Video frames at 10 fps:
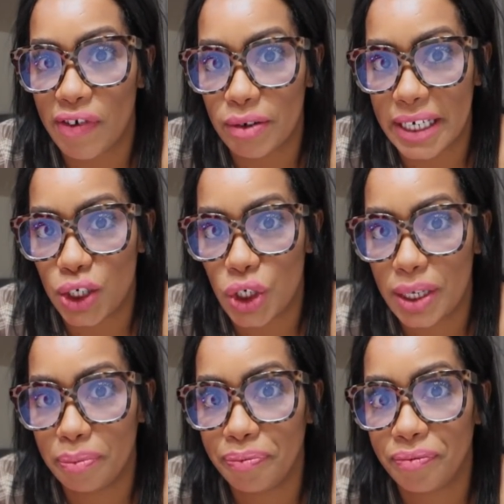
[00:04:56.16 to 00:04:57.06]

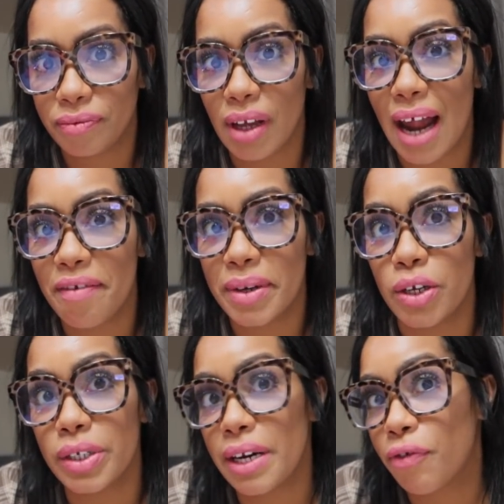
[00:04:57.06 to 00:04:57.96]
foundation, and I've been
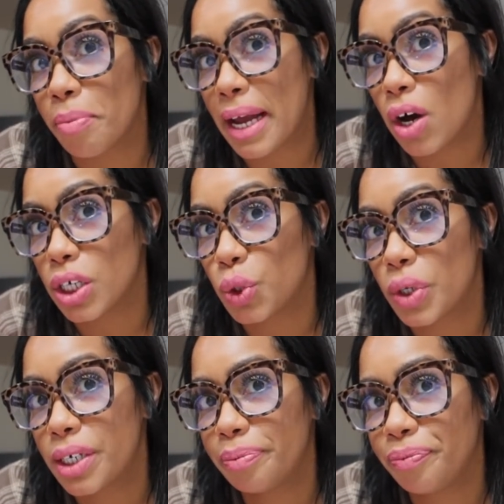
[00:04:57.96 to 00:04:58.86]
using it for my
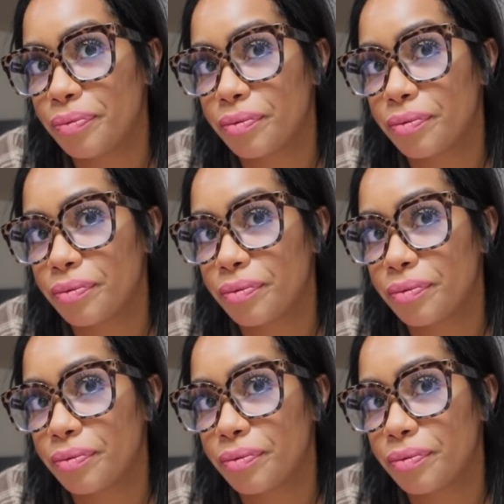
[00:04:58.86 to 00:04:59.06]
contour.